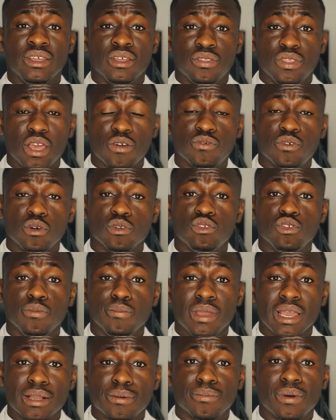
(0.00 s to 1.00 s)
Therefore, to
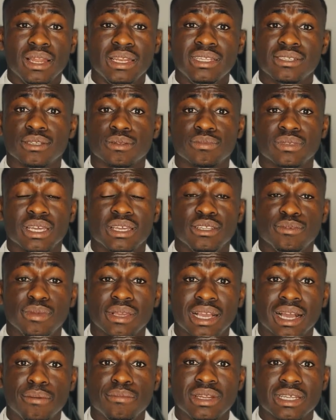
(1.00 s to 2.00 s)
make money, sometimes it
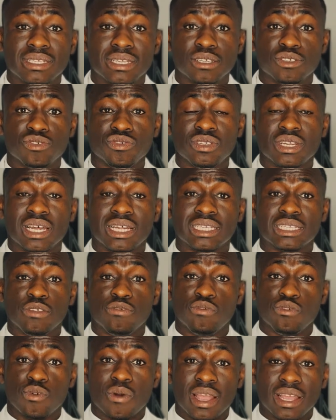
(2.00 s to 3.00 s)
becomes necessary that
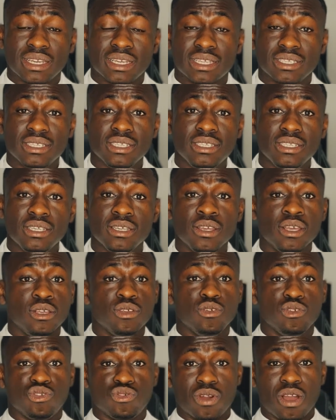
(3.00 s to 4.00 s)
if you are in the city,
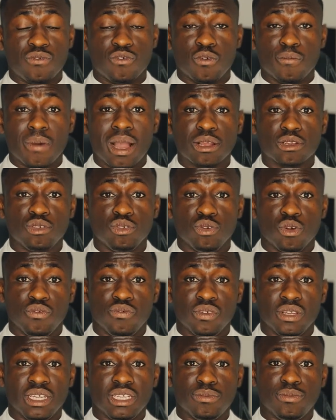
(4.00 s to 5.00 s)
you travel back to your
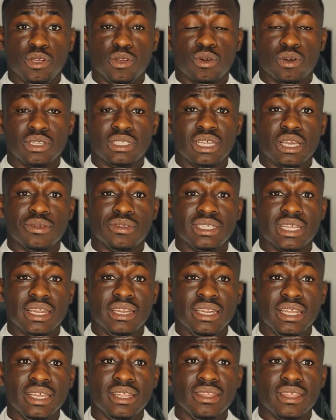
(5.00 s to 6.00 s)
village because there is a
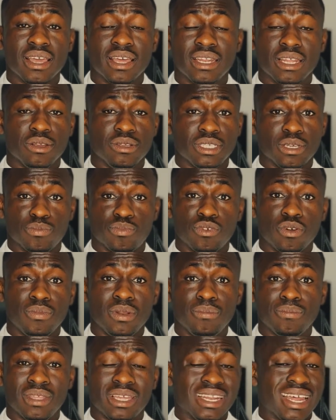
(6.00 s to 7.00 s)
need there is a
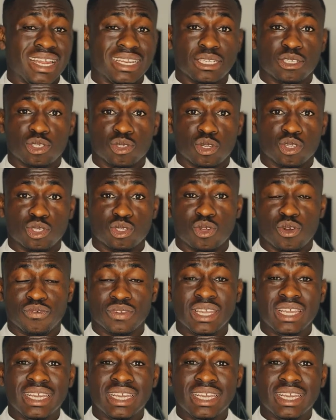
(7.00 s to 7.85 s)
problem there that is not solved.